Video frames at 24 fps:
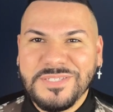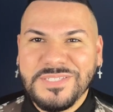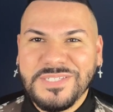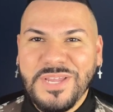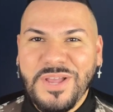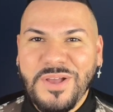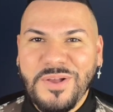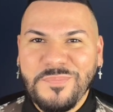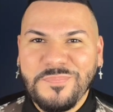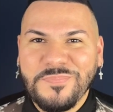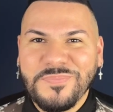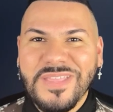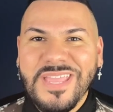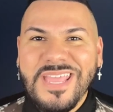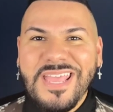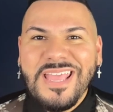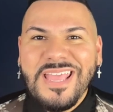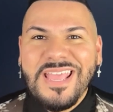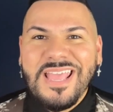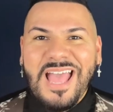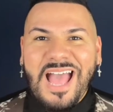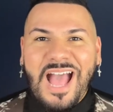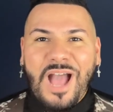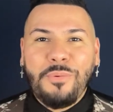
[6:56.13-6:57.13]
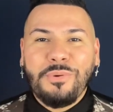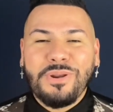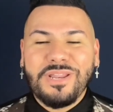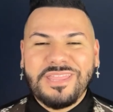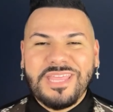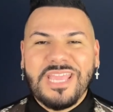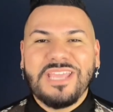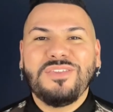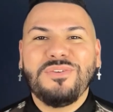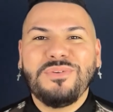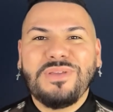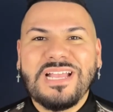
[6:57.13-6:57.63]
So I want to
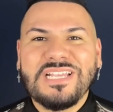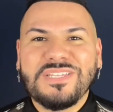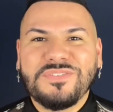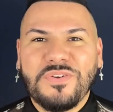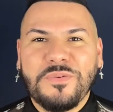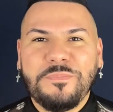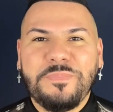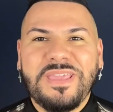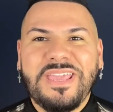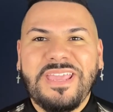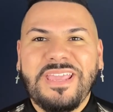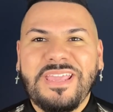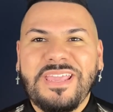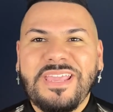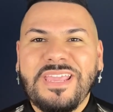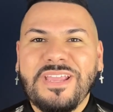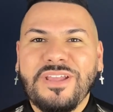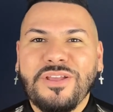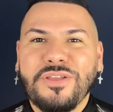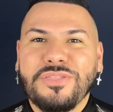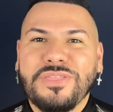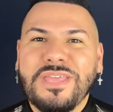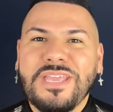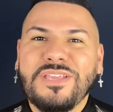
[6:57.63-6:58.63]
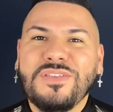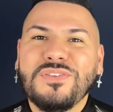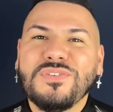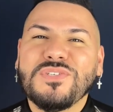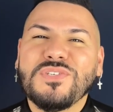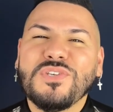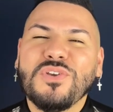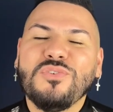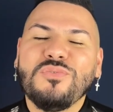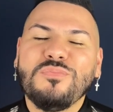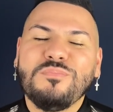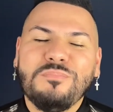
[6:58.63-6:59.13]
thank you guys for being here. Thank you
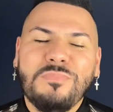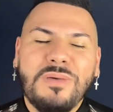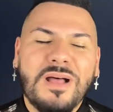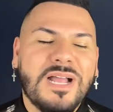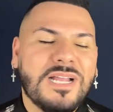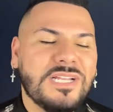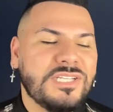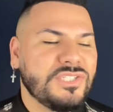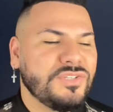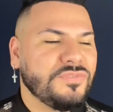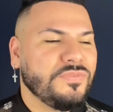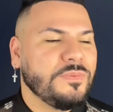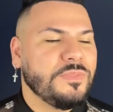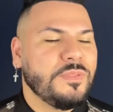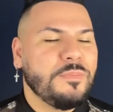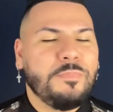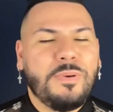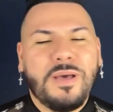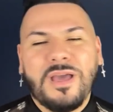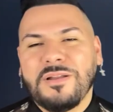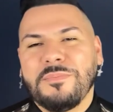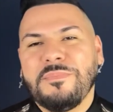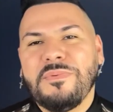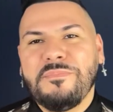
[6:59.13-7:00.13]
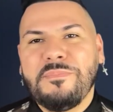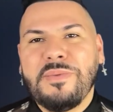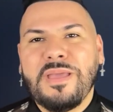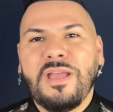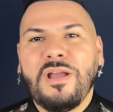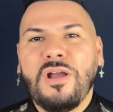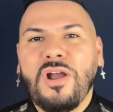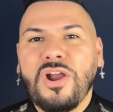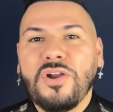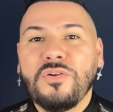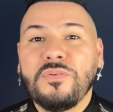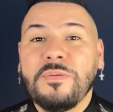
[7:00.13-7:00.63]
so much from the bottom of my
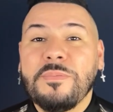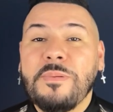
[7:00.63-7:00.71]
heart.